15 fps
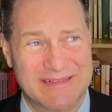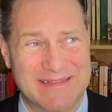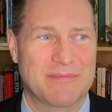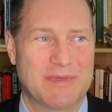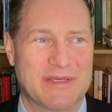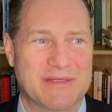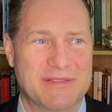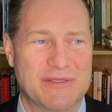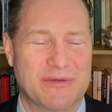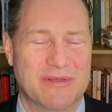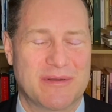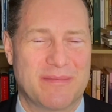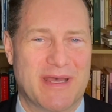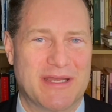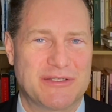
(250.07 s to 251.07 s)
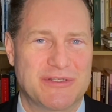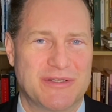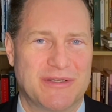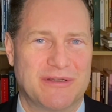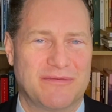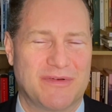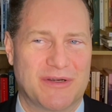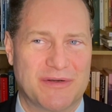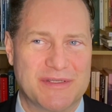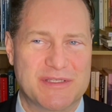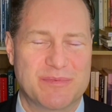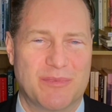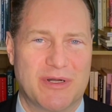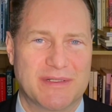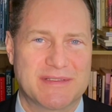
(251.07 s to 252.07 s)
because you can imagine in a very
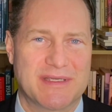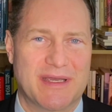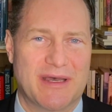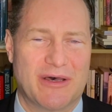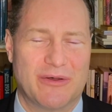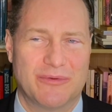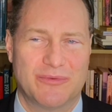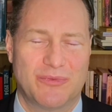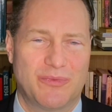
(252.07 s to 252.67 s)
small town